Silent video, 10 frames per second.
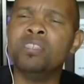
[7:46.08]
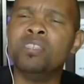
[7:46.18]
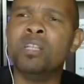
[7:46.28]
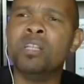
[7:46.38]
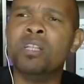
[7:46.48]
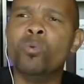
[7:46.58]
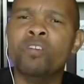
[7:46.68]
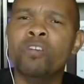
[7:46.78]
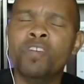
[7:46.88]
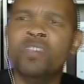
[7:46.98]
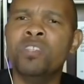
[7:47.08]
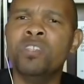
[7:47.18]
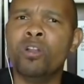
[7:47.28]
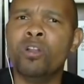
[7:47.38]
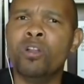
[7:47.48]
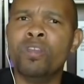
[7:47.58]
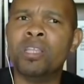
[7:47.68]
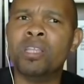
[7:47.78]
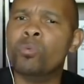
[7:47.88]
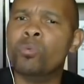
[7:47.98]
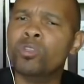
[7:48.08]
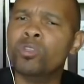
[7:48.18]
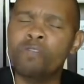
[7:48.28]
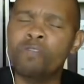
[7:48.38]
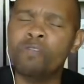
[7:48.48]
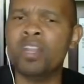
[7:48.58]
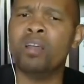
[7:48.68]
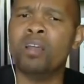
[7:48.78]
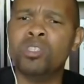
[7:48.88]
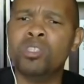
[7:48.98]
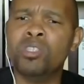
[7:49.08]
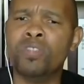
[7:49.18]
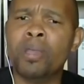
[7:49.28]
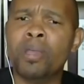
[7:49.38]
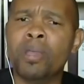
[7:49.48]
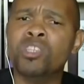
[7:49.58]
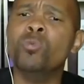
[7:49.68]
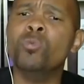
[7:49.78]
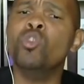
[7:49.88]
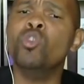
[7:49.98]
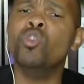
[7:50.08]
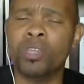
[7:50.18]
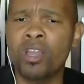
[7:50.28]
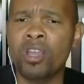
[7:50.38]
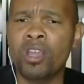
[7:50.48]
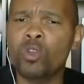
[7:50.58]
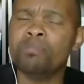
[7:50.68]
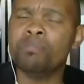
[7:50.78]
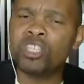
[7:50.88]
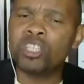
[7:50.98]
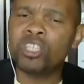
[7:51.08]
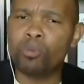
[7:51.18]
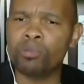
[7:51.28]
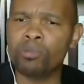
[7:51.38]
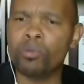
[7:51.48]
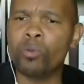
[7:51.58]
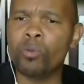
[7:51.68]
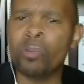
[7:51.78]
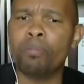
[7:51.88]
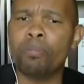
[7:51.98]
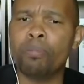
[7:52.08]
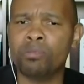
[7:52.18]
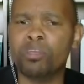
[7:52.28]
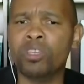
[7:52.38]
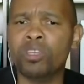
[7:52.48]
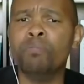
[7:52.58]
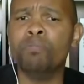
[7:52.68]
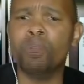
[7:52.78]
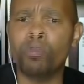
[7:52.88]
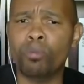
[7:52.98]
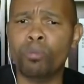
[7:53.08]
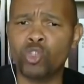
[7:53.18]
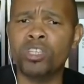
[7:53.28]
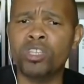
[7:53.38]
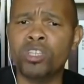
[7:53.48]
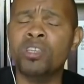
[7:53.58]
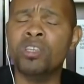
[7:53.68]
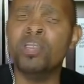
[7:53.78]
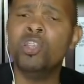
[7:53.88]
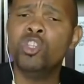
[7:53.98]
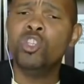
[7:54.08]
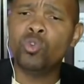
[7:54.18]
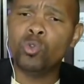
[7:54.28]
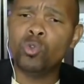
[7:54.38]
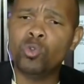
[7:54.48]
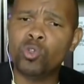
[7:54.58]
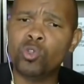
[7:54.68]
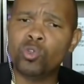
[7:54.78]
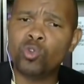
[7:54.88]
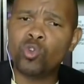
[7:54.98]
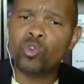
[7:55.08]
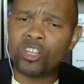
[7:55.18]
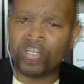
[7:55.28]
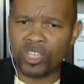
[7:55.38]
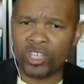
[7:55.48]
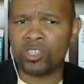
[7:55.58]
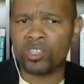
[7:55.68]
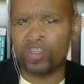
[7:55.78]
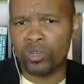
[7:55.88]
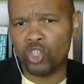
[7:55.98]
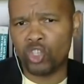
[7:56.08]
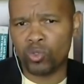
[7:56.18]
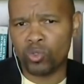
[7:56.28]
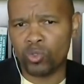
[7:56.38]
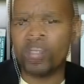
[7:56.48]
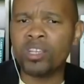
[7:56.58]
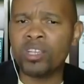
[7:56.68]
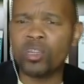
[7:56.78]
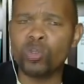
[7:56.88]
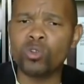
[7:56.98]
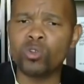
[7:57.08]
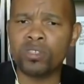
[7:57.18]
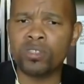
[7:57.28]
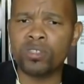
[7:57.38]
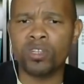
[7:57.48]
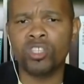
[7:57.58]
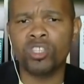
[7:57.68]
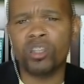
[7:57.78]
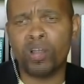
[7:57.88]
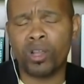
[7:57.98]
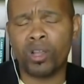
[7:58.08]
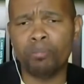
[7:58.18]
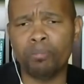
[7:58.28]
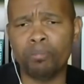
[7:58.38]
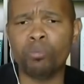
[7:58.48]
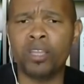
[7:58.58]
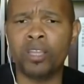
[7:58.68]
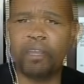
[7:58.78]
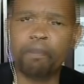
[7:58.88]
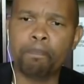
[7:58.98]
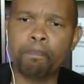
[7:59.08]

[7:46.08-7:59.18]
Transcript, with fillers: ultimately we're the first hearer of the matter and we're also the final arbiter of the matter. And so we should be, as much as possible and whenever possible, give people an opportunity to, to, to address us on issues. So I think it's those considerations that are going to come into play.